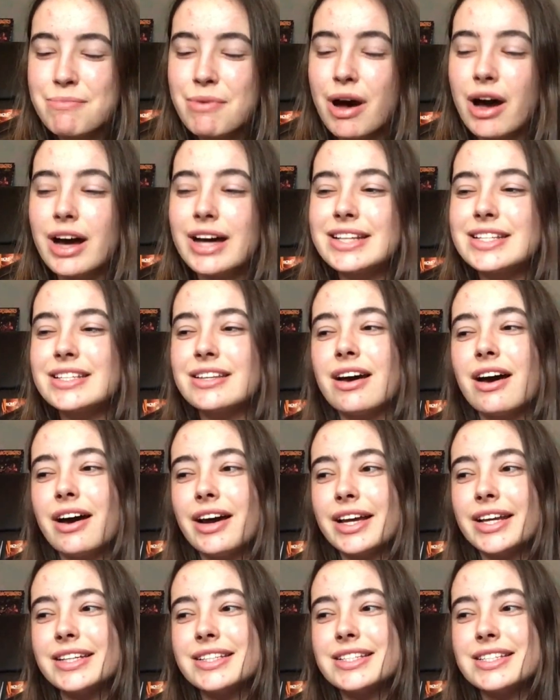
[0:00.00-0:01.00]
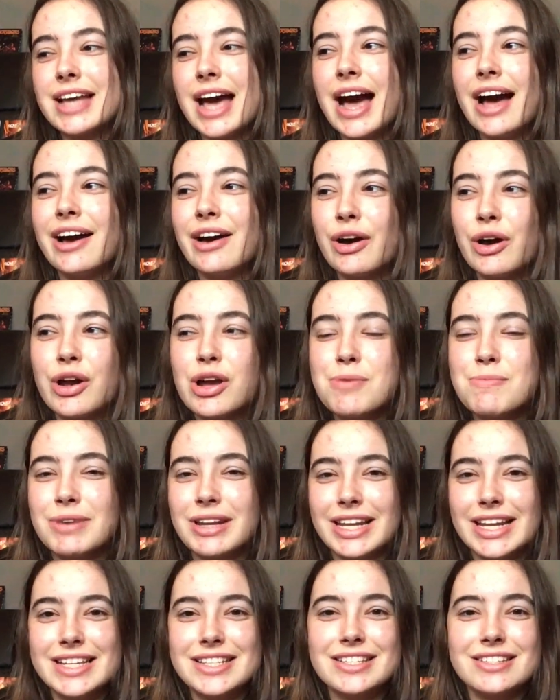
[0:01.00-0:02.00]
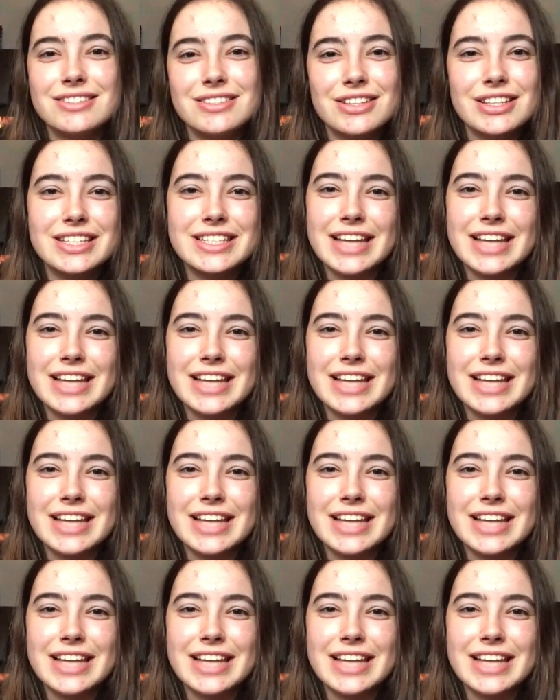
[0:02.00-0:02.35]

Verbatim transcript: but I sat home and listened to the